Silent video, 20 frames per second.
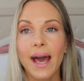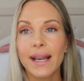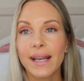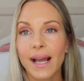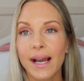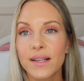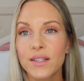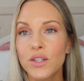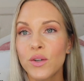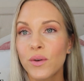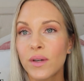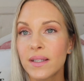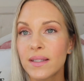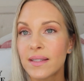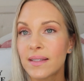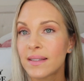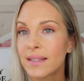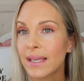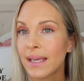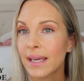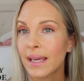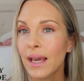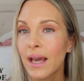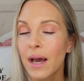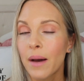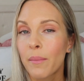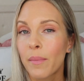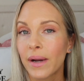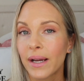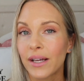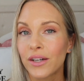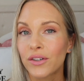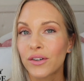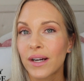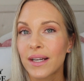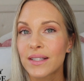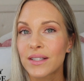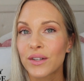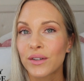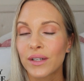And as you can see, my under
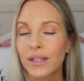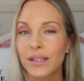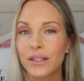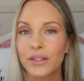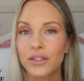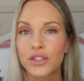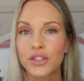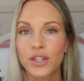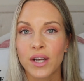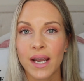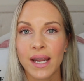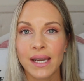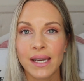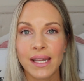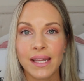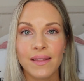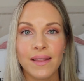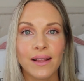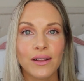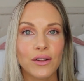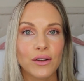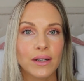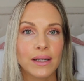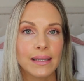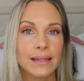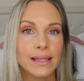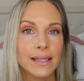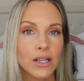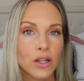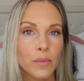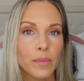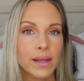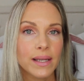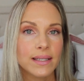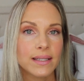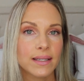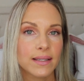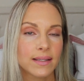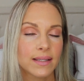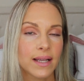eyes look a little shiny, they look a little bit
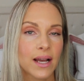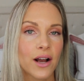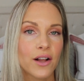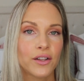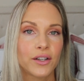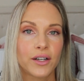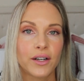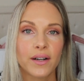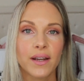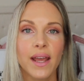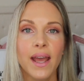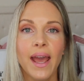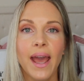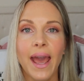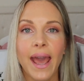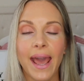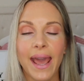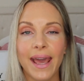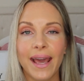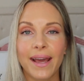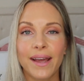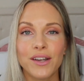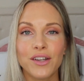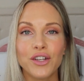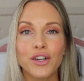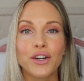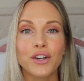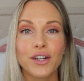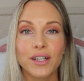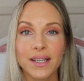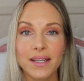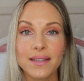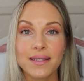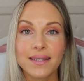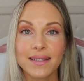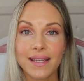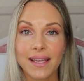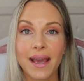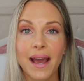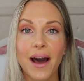discolored, and you're gonna
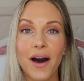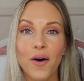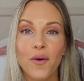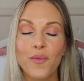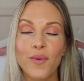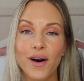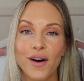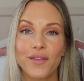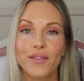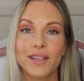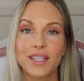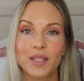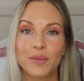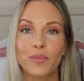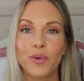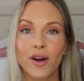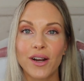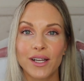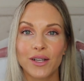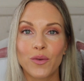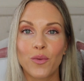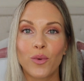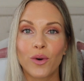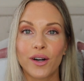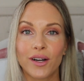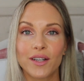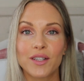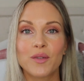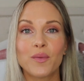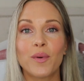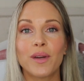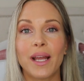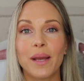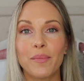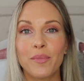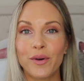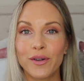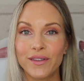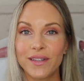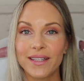see how well this product works when I
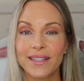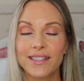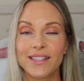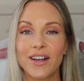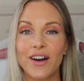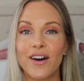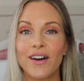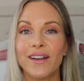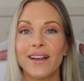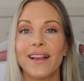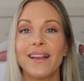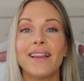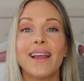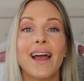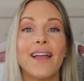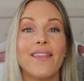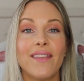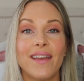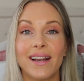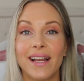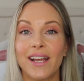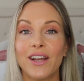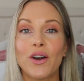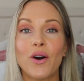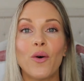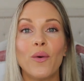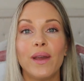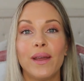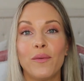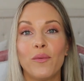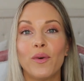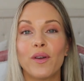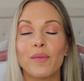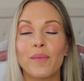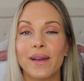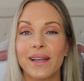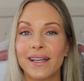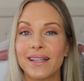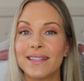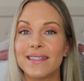put this on and then I go in with
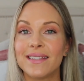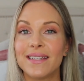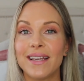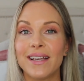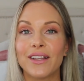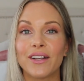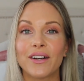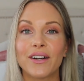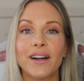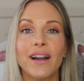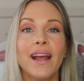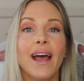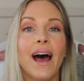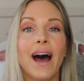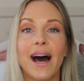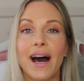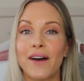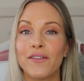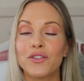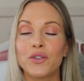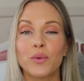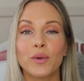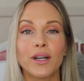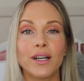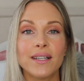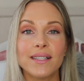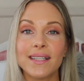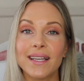my concealer afterwards.